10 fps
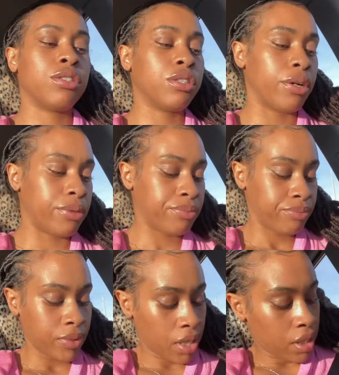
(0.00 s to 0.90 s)
So
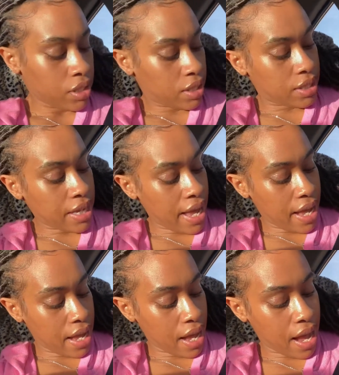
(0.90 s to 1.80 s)

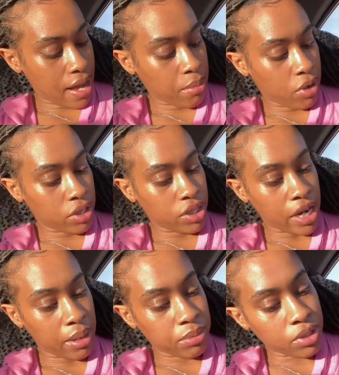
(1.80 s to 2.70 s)
today I am on
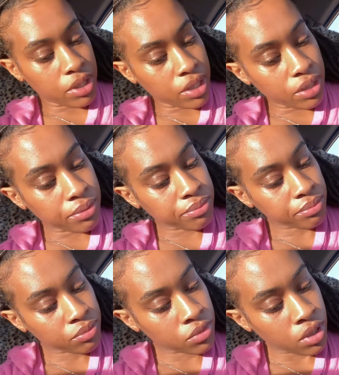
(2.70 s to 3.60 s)
chapter
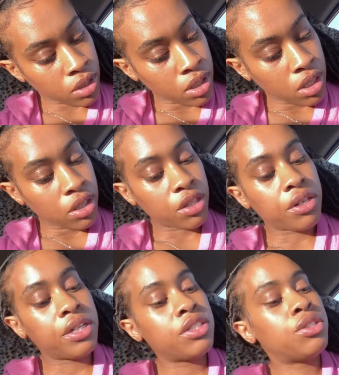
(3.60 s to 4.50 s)

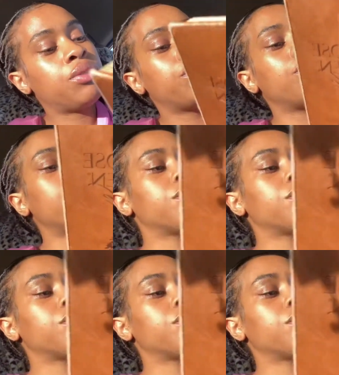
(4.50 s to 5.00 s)
32,